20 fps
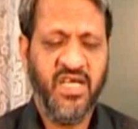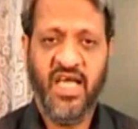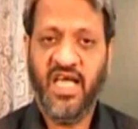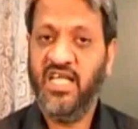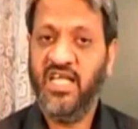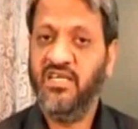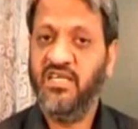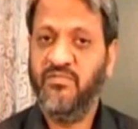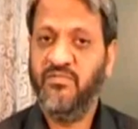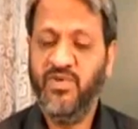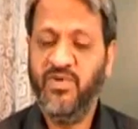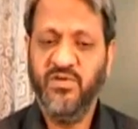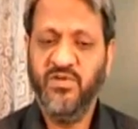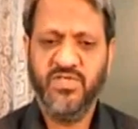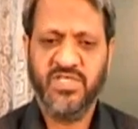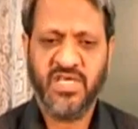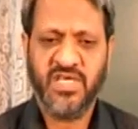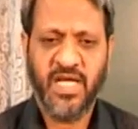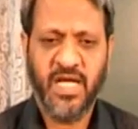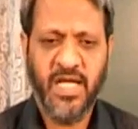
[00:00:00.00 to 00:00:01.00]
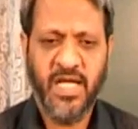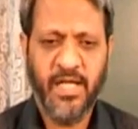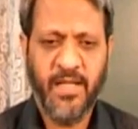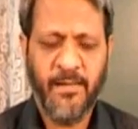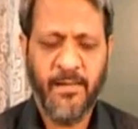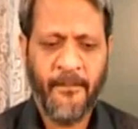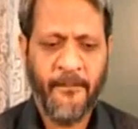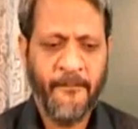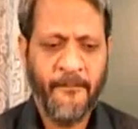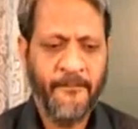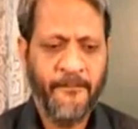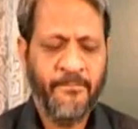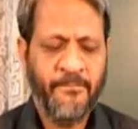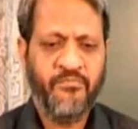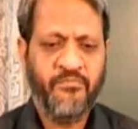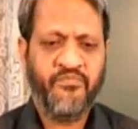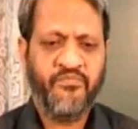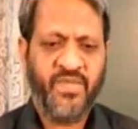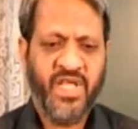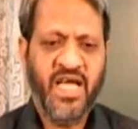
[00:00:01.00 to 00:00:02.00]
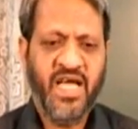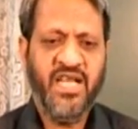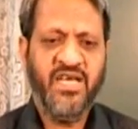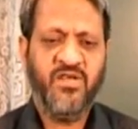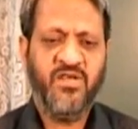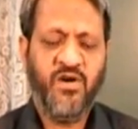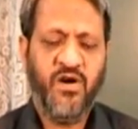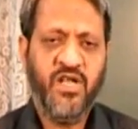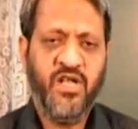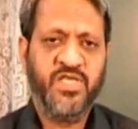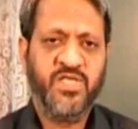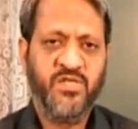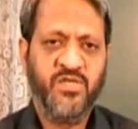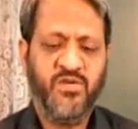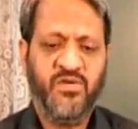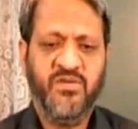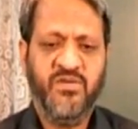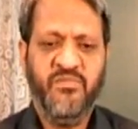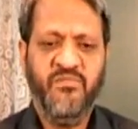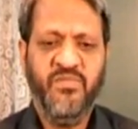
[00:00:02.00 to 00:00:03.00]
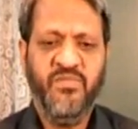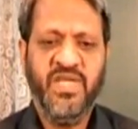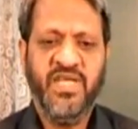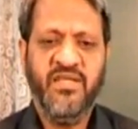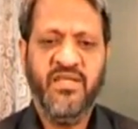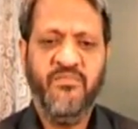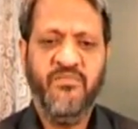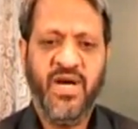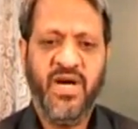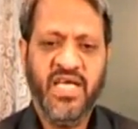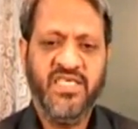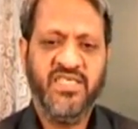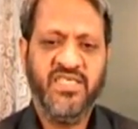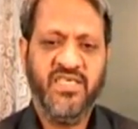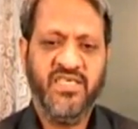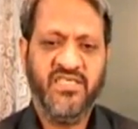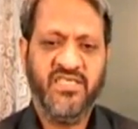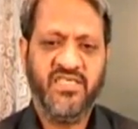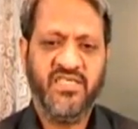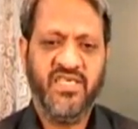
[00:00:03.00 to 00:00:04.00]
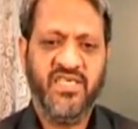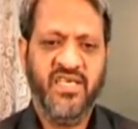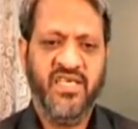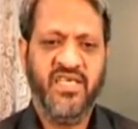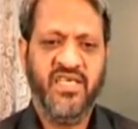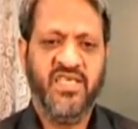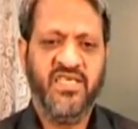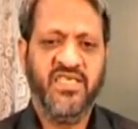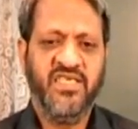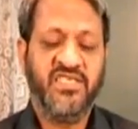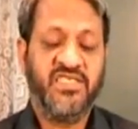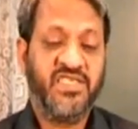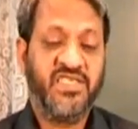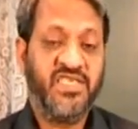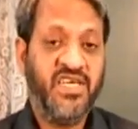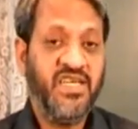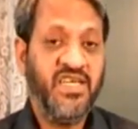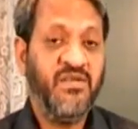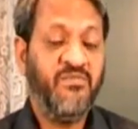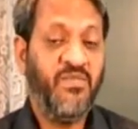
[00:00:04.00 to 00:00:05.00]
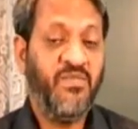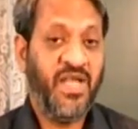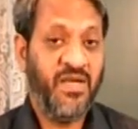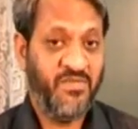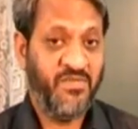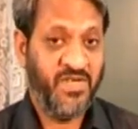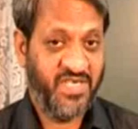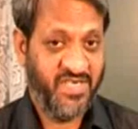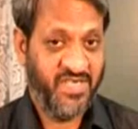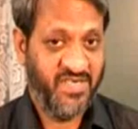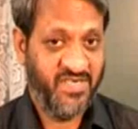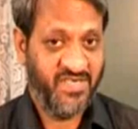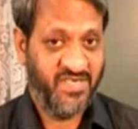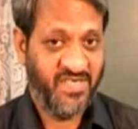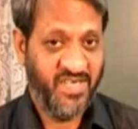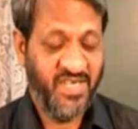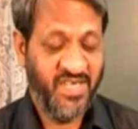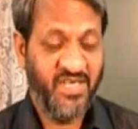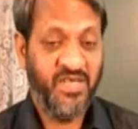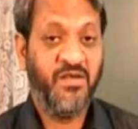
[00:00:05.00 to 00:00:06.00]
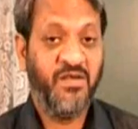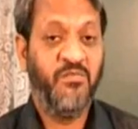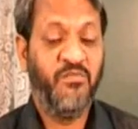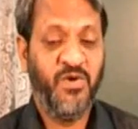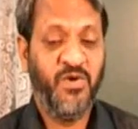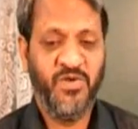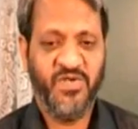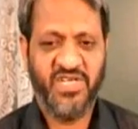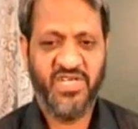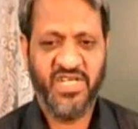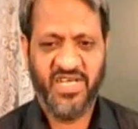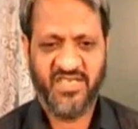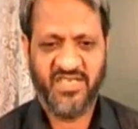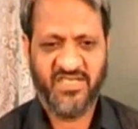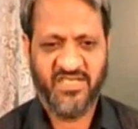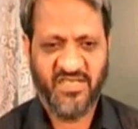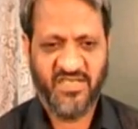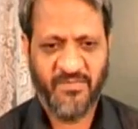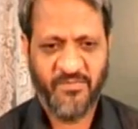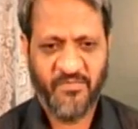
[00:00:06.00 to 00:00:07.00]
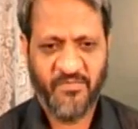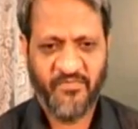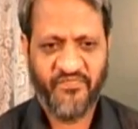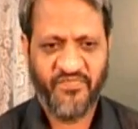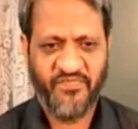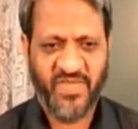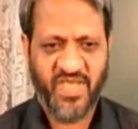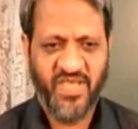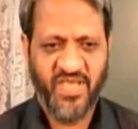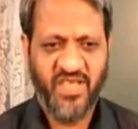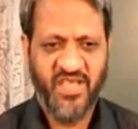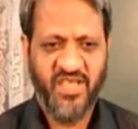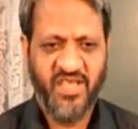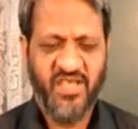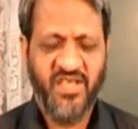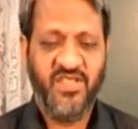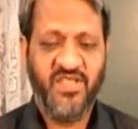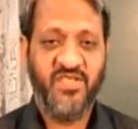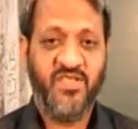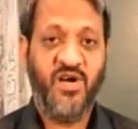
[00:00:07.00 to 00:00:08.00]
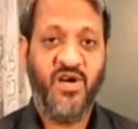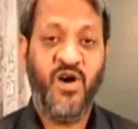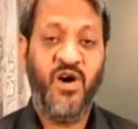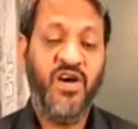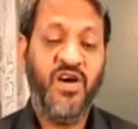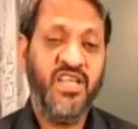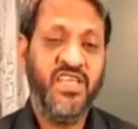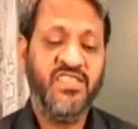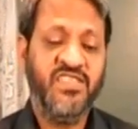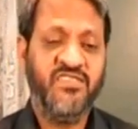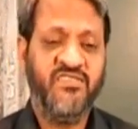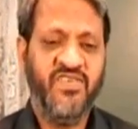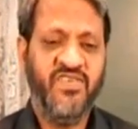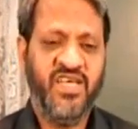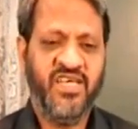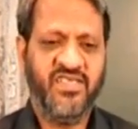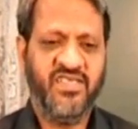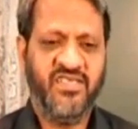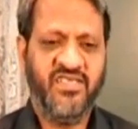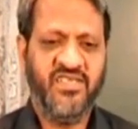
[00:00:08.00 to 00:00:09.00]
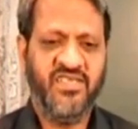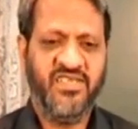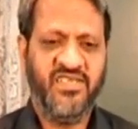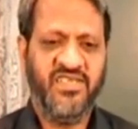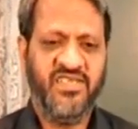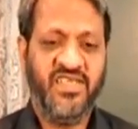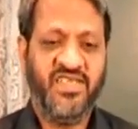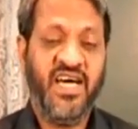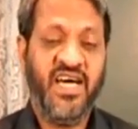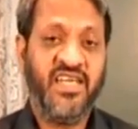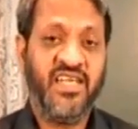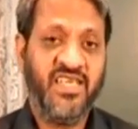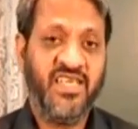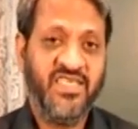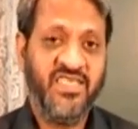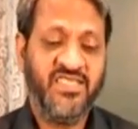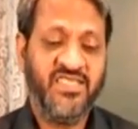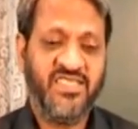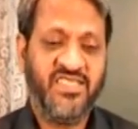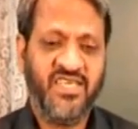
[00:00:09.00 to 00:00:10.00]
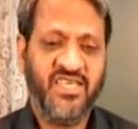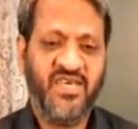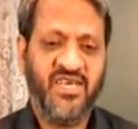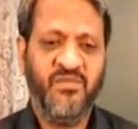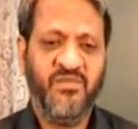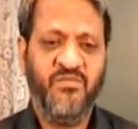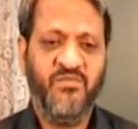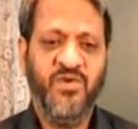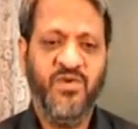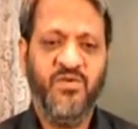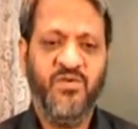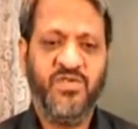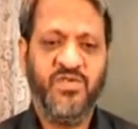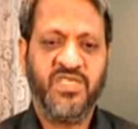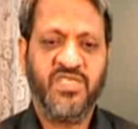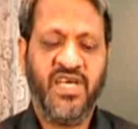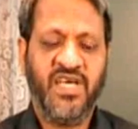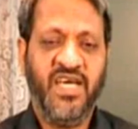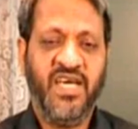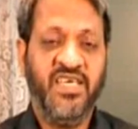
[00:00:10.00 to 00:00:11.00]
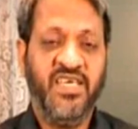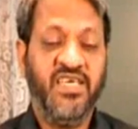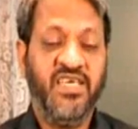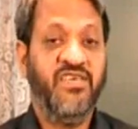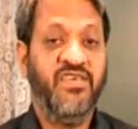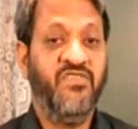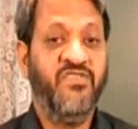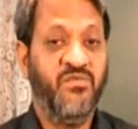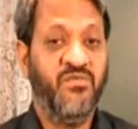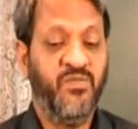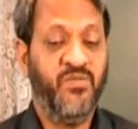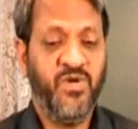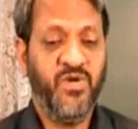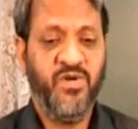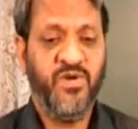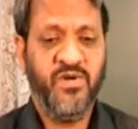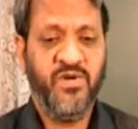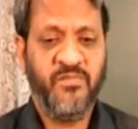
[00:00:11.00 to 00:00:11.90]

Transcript: and blue sky, and also minimizes skin blemishes in portraits. The orange filter darkens a blue sky even more,